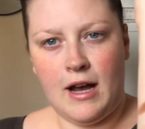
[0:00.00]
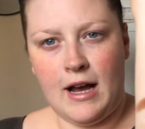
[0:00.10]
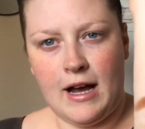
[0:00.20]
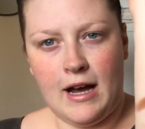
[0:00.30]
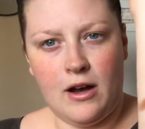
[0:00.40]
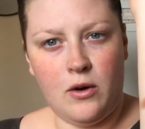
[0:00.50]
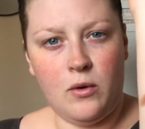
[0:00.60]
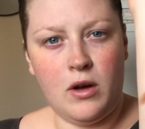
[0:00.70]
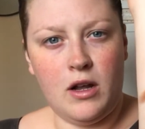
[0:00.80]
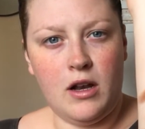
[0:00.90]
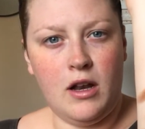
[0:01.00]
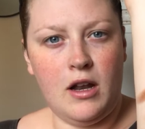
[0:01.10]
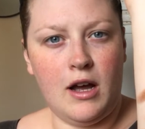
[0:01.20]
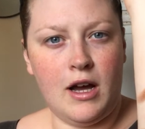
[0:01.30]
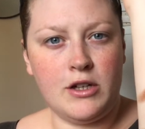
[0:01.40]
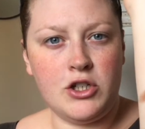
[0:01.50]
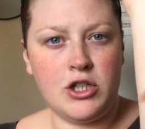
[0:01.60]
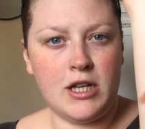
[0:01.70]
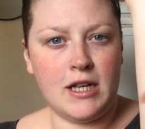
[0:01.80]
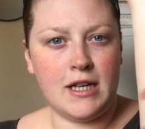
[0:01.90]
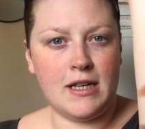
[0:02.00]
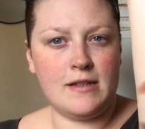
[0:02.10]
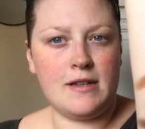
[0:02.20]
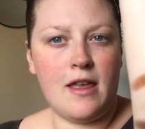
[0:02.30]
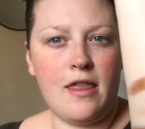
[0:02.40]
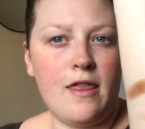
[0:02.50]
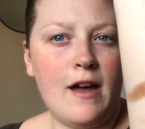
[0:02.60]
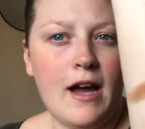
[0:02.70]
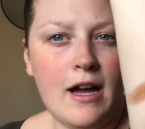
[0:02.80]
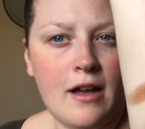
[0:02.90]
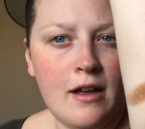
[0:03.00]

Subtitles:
How lush is that?